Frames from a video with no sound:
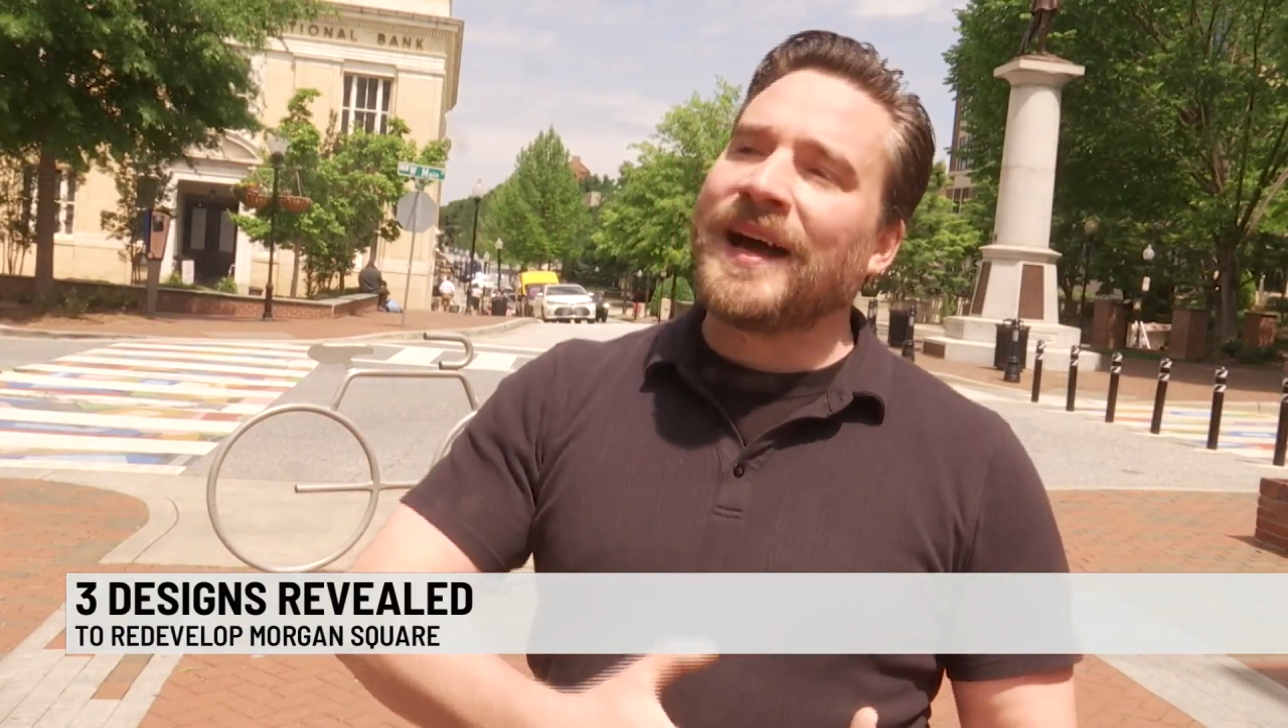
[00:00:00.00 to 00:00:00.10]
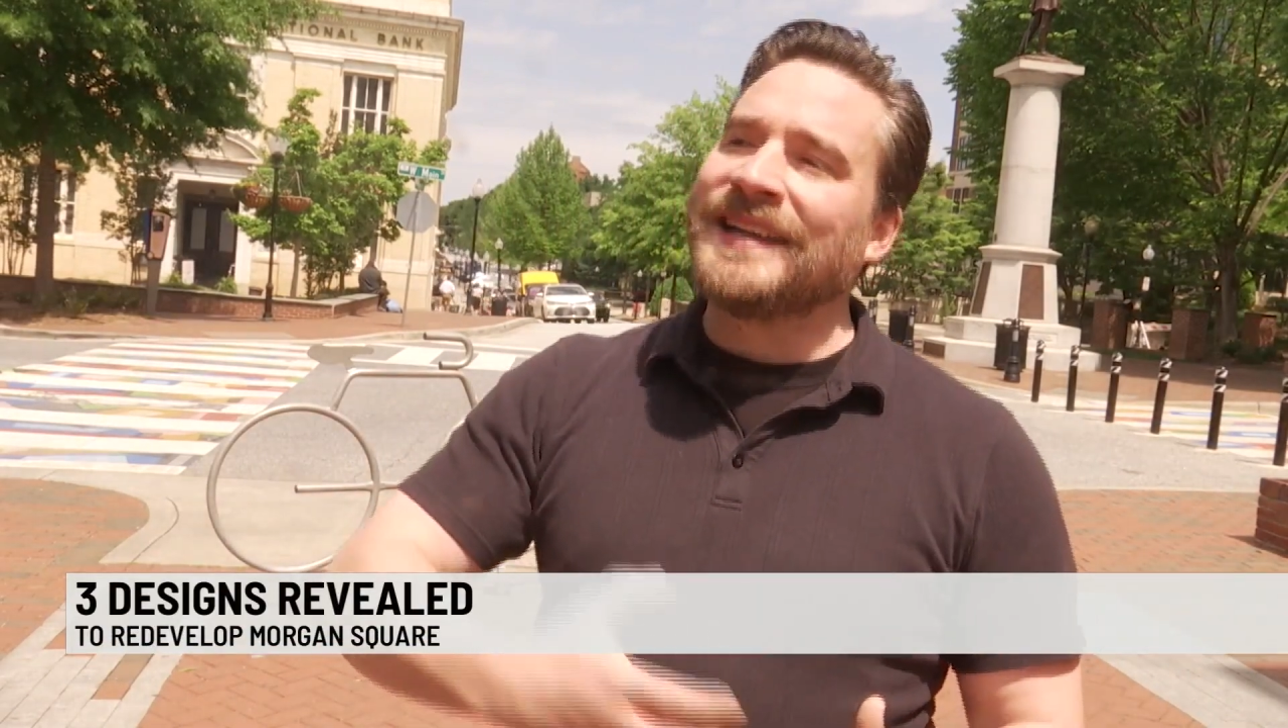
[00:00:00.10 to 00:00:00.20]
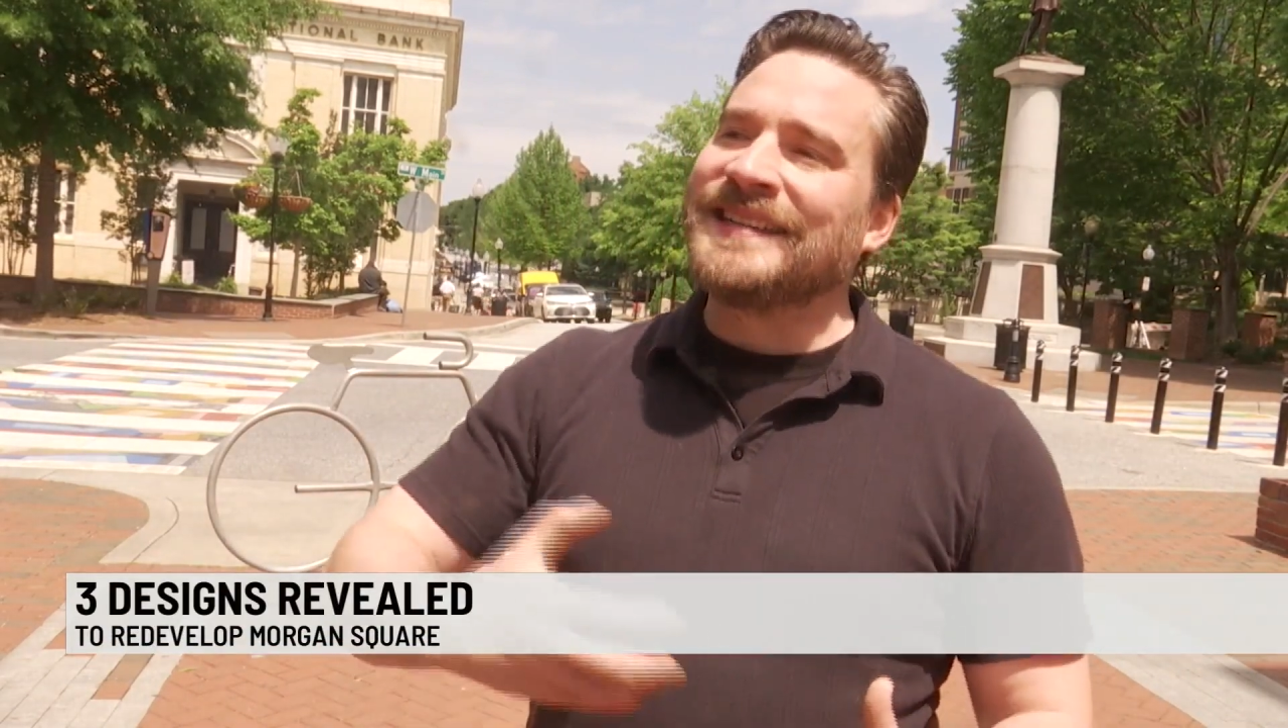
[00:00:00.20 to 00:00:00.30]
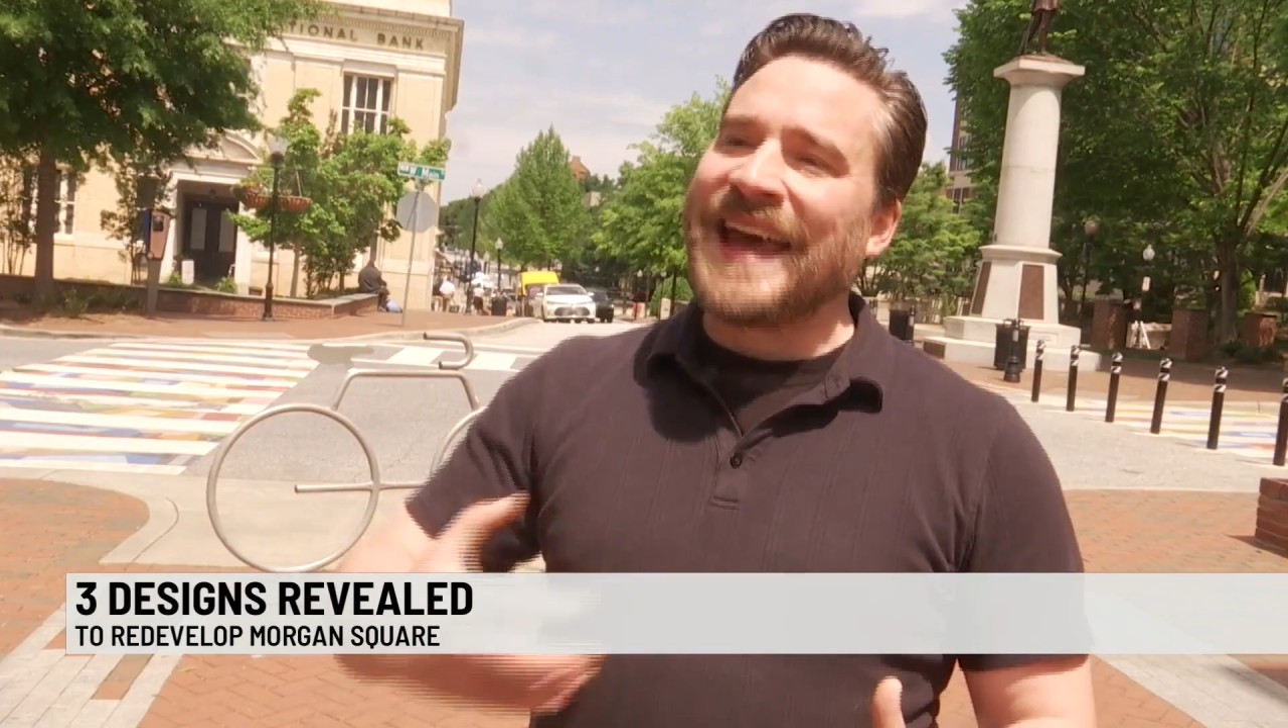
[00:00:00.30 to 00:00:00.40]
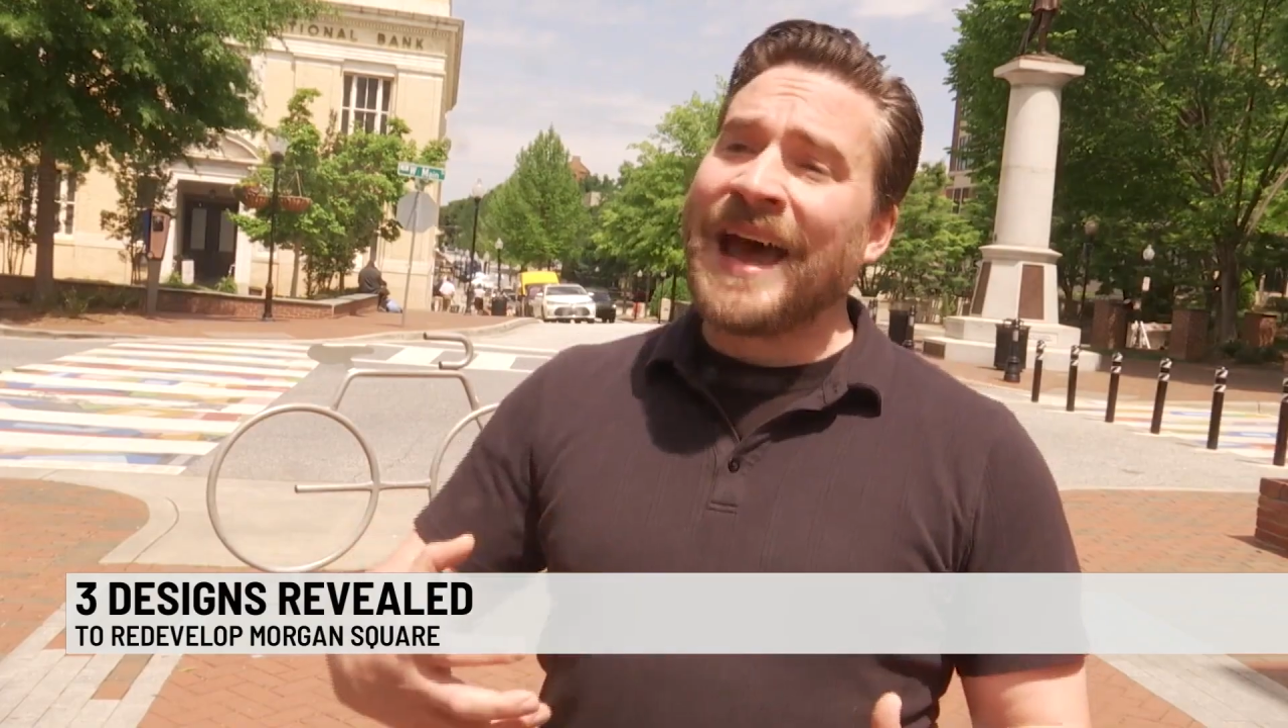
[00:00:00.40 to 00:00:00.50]

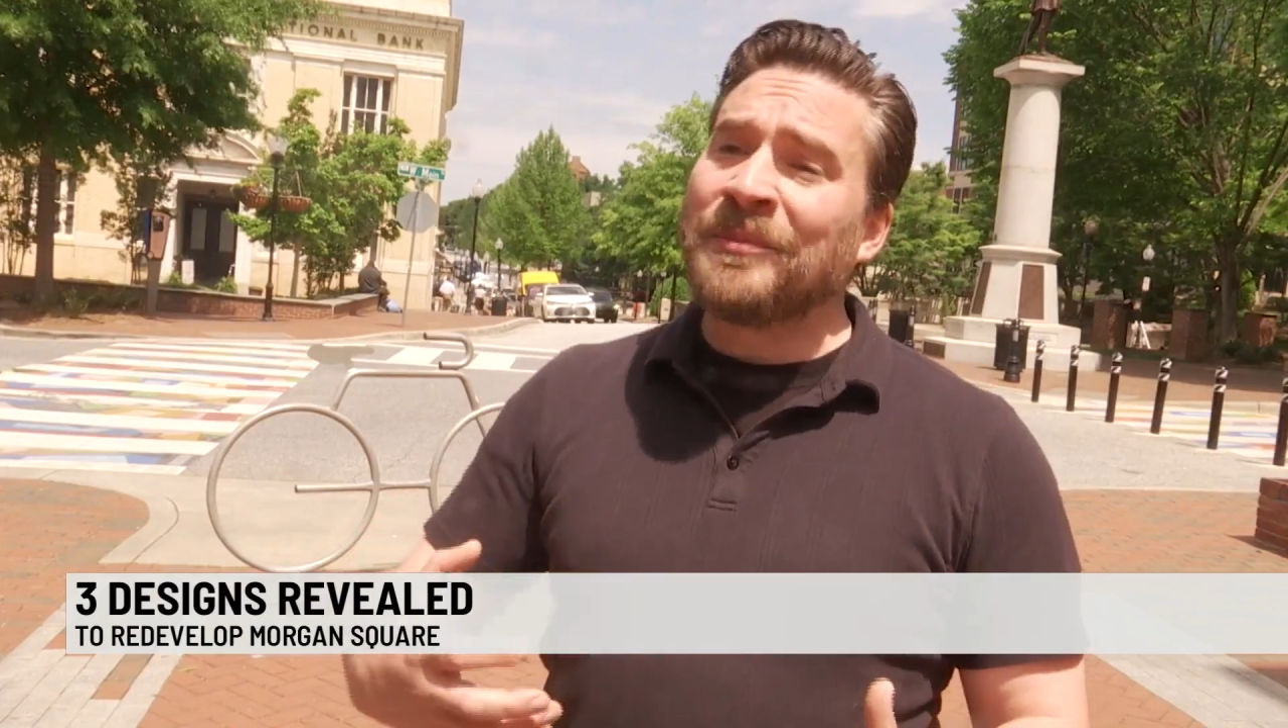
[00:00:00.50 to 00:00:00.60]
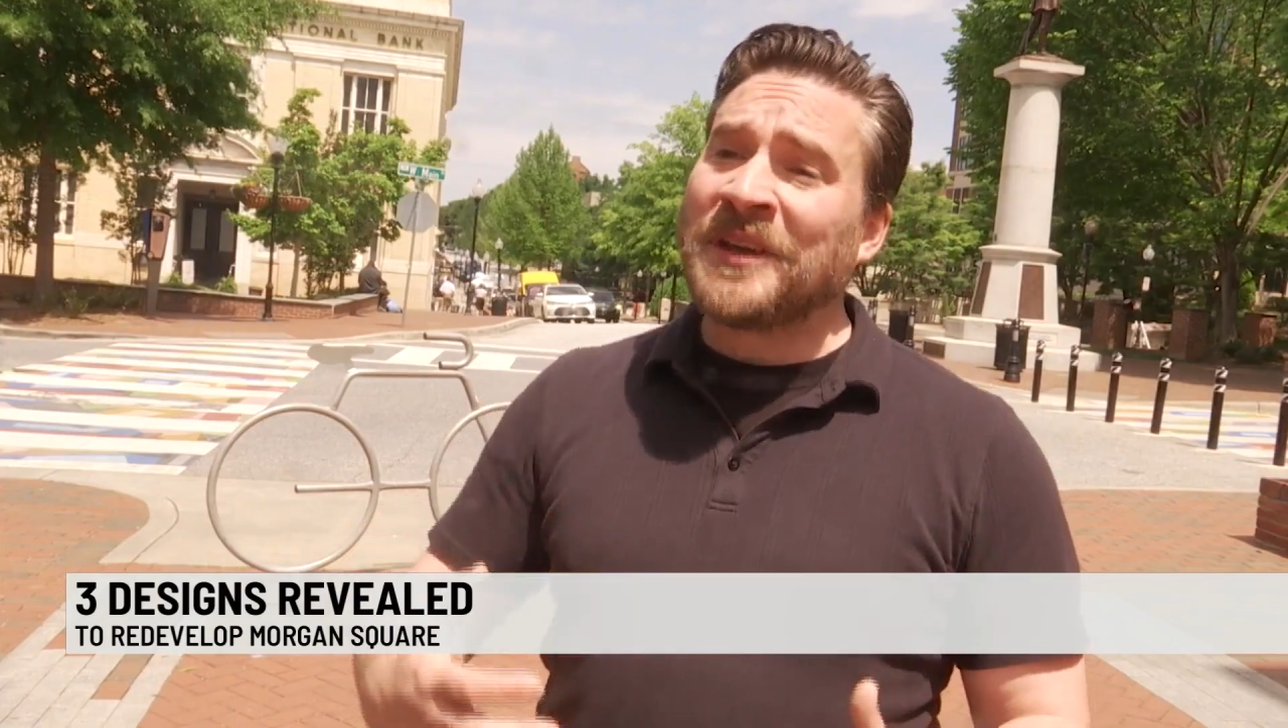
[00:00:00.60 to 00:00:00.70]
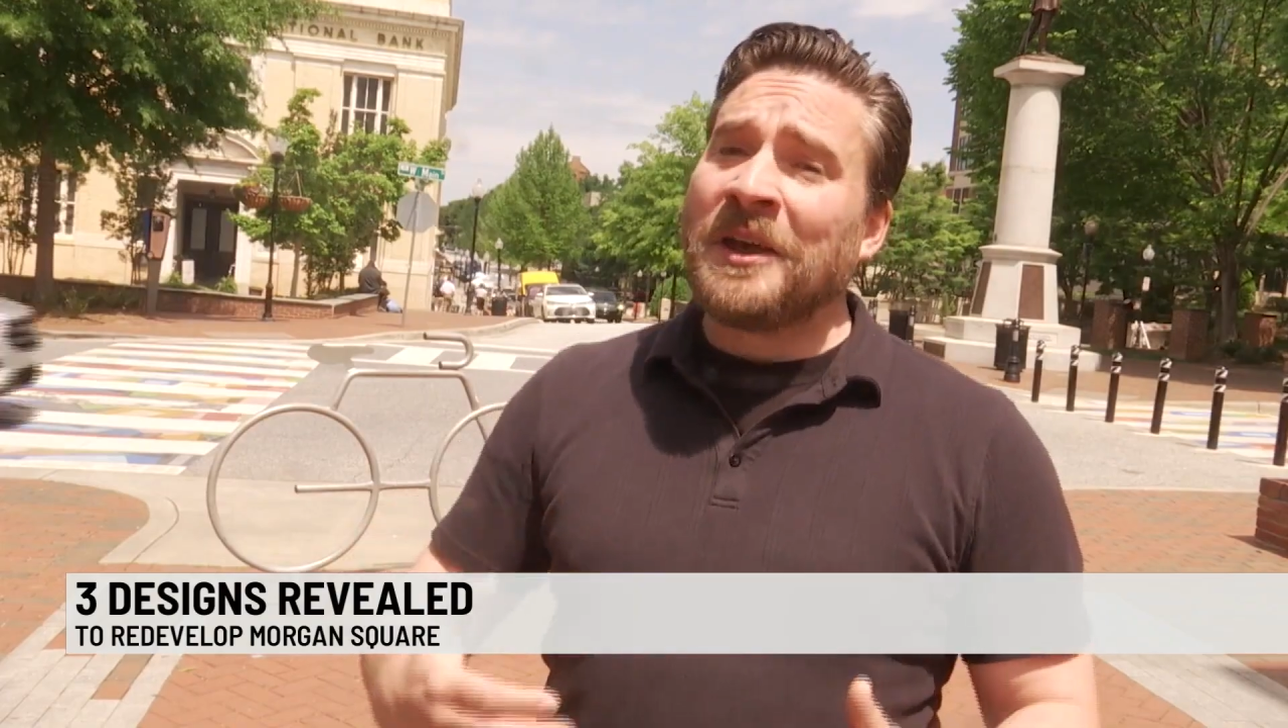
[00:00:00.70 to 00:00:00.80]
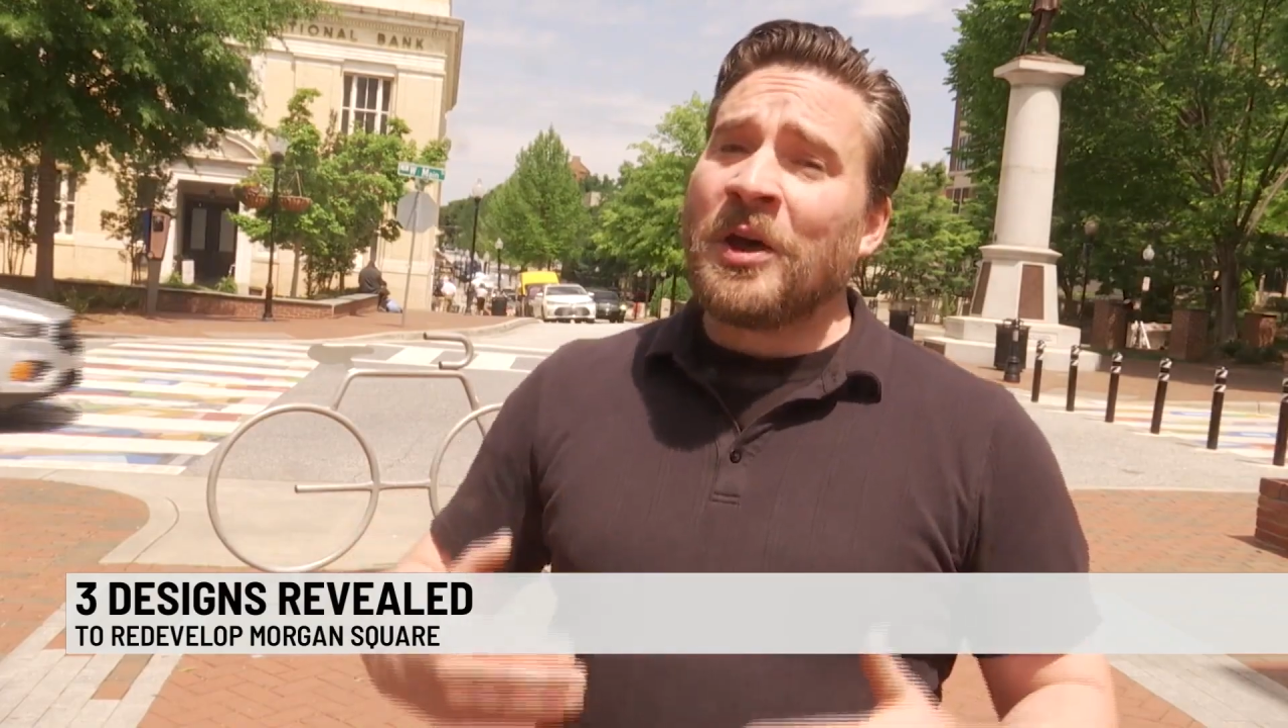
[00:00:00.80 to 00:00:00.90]
adapt,